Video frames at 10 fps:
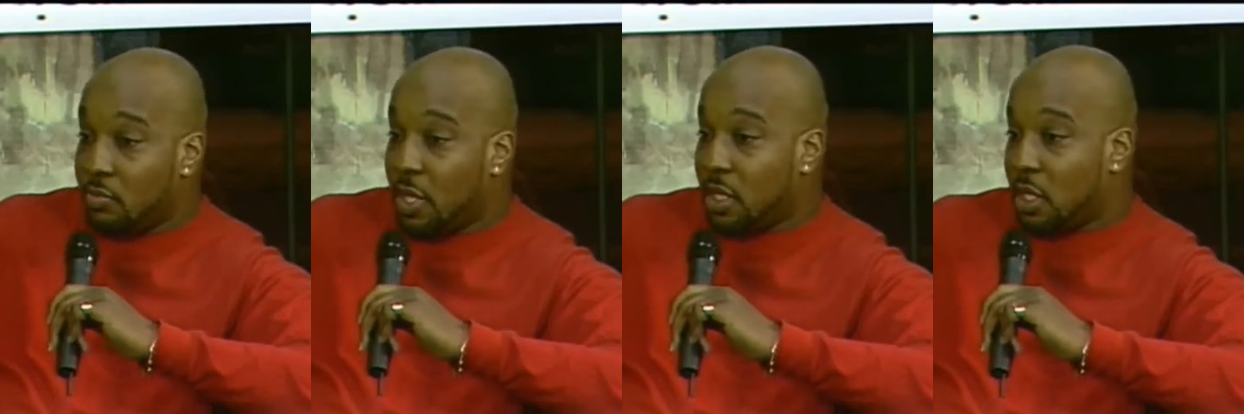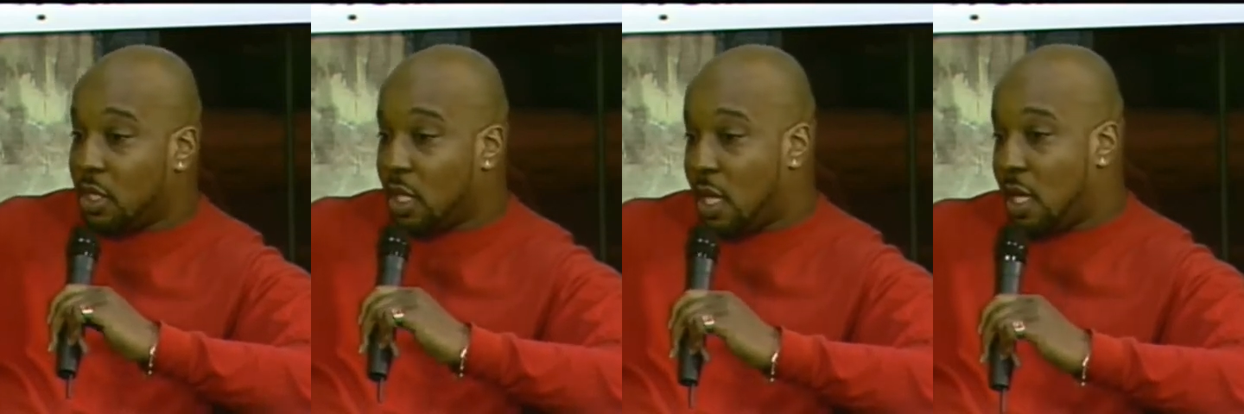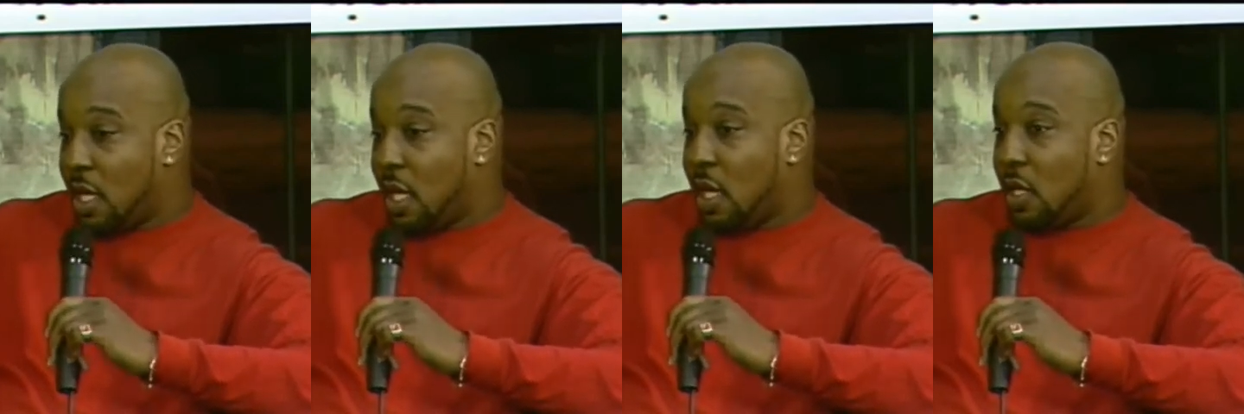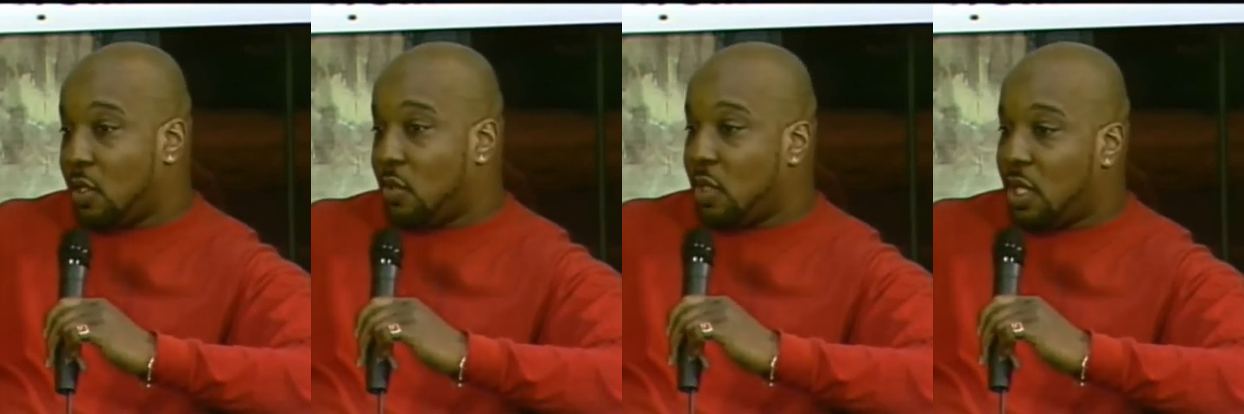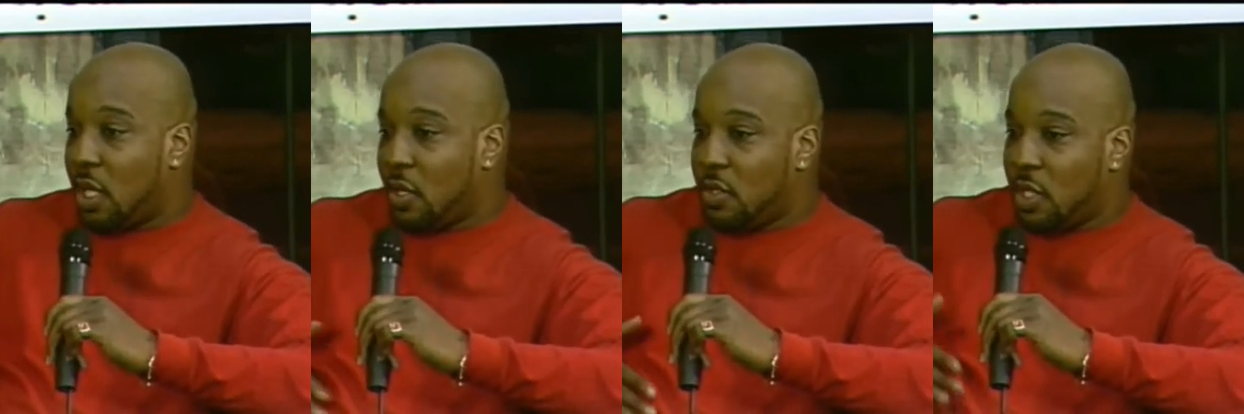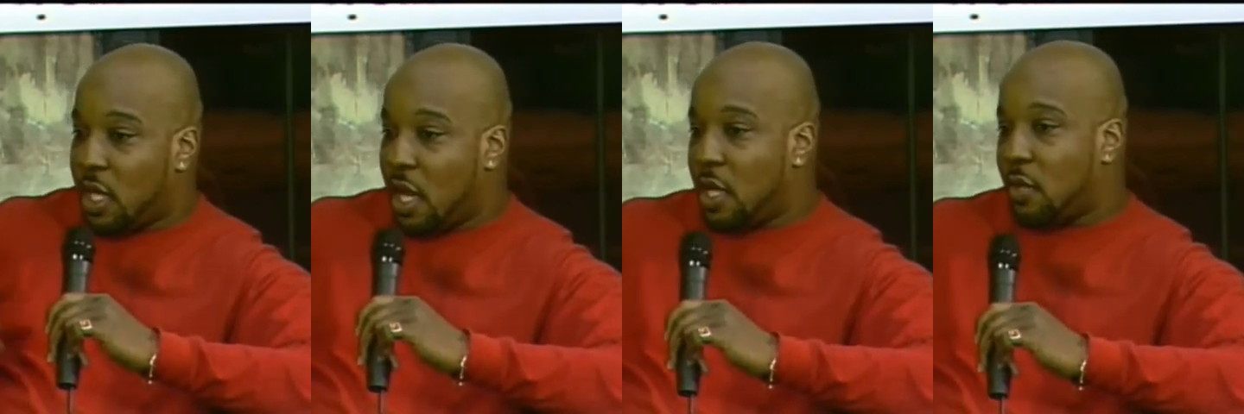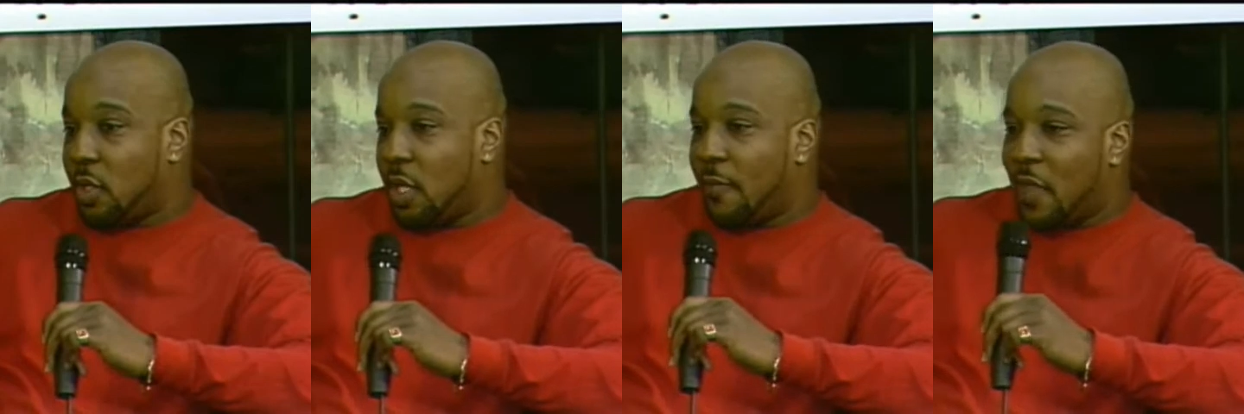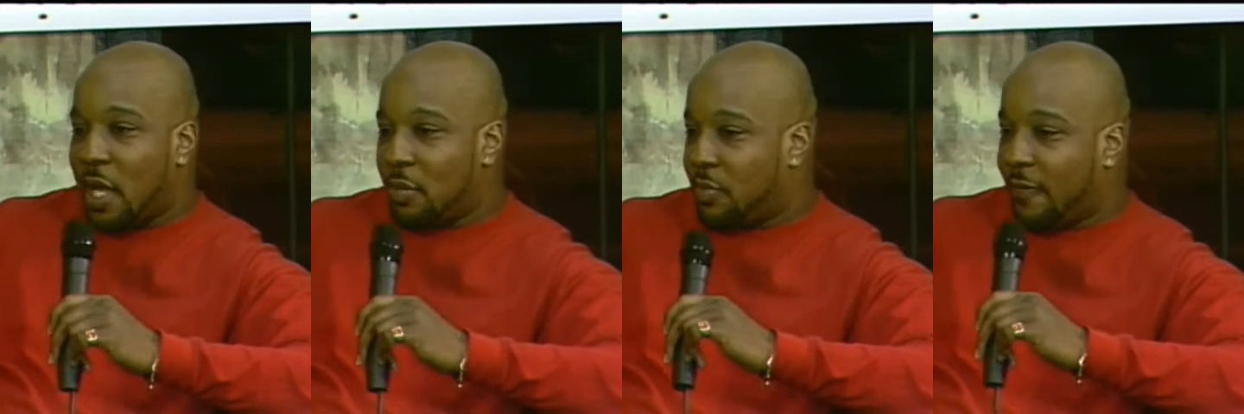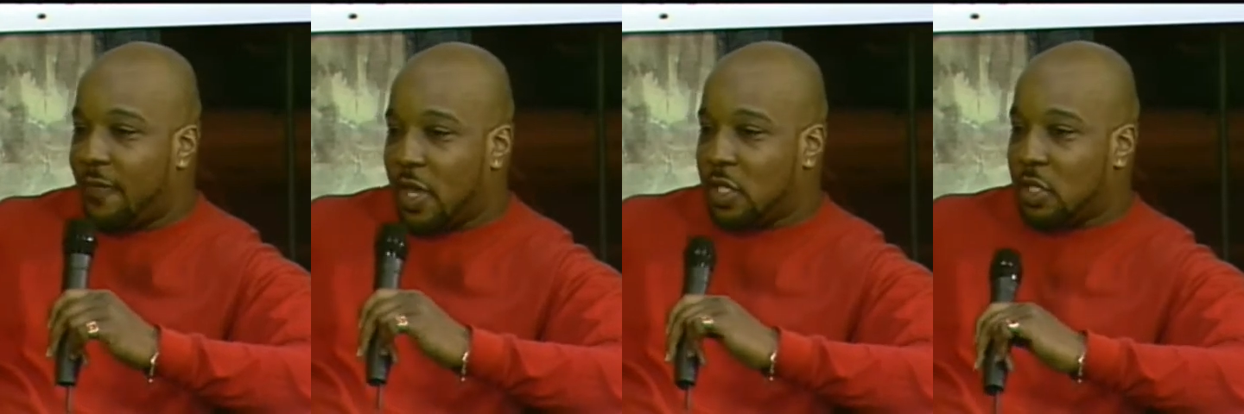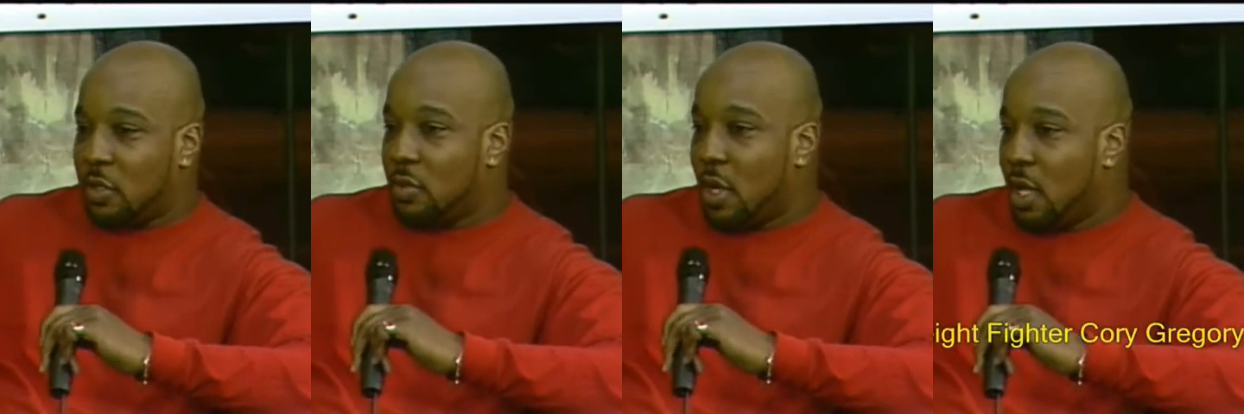But the thing is, you still carry yourself like a professional.